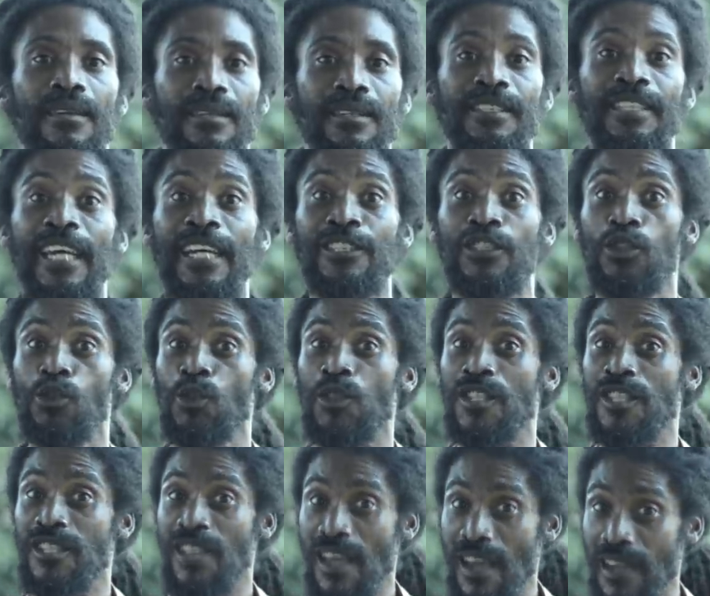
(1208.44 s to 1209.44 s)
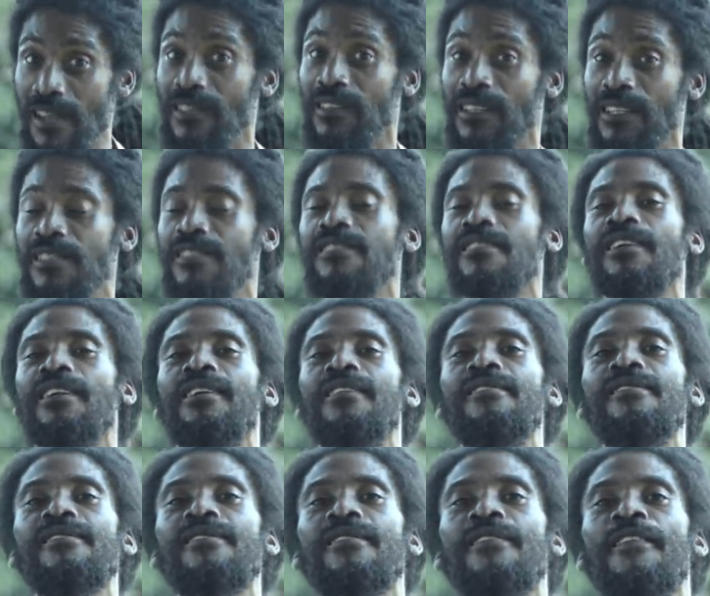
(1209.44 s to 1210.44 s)
yet you say these
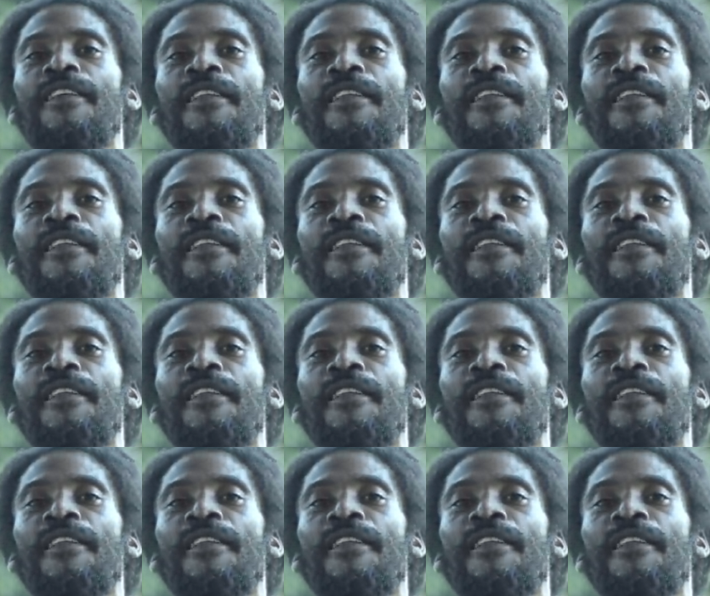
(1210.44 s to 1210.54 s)
things.